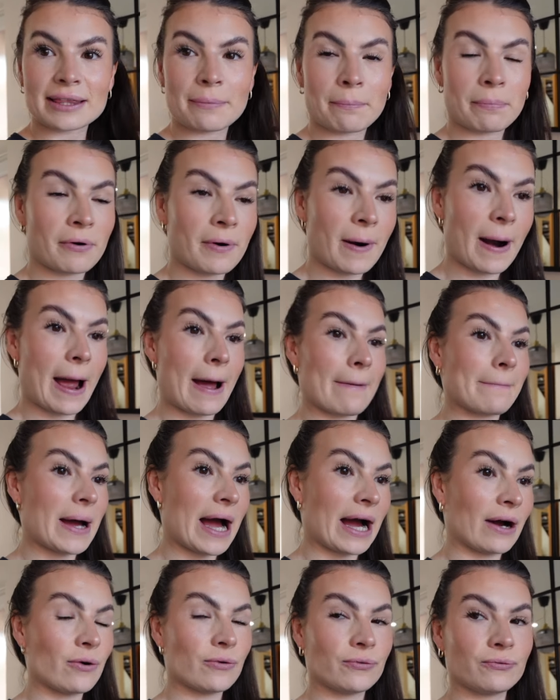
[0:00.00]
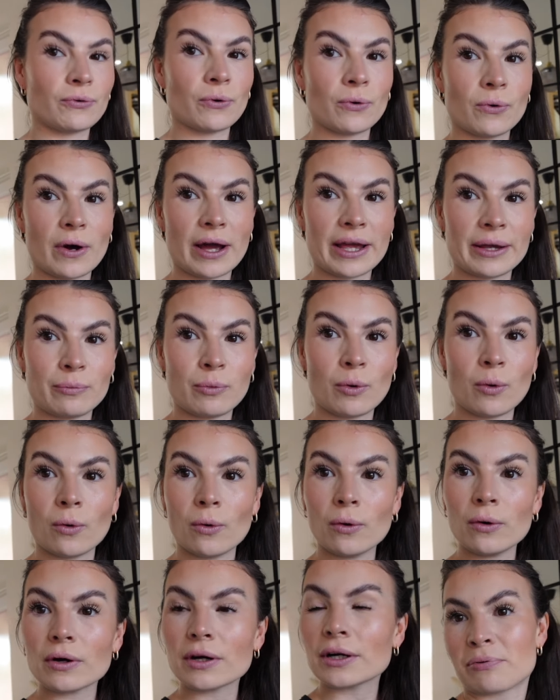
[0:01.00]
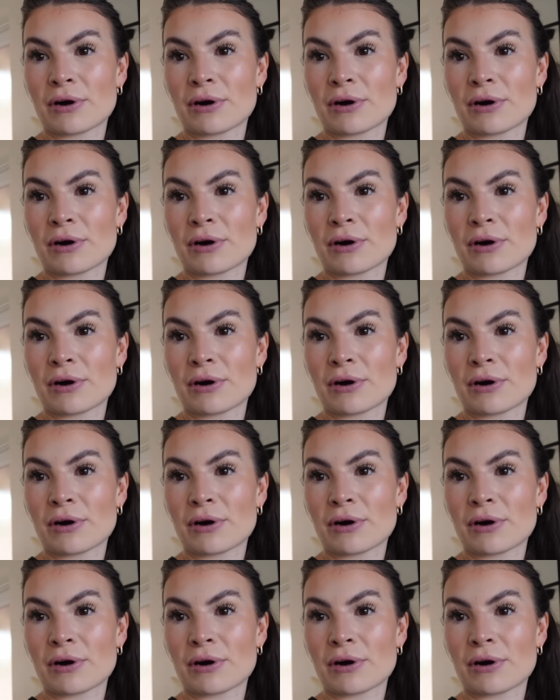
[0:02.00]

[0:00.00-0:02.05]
the pram out for a walk.